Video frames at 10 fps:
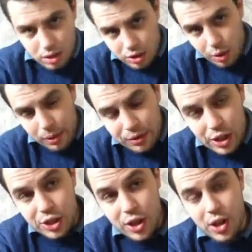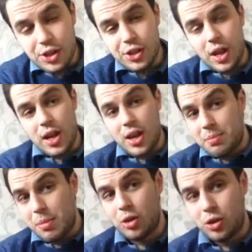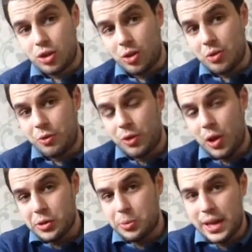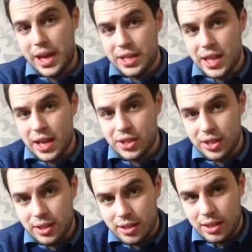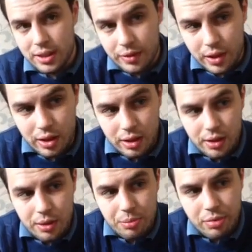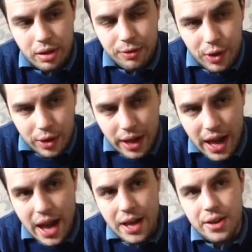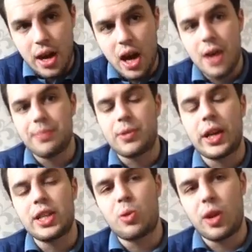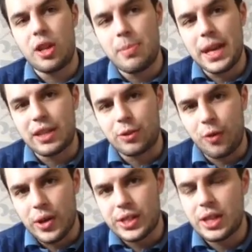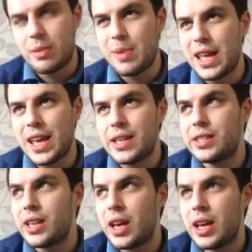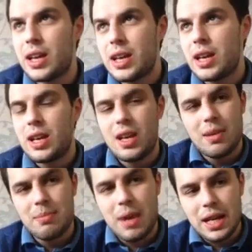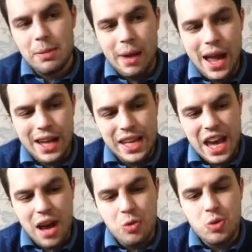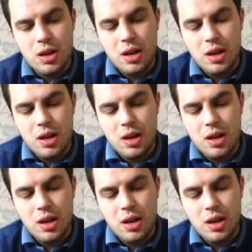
So we've discussed most of last weekend's action. Let's have a brief look ahead. I guess one of the biggest fights at the minute is Manny Pacquiao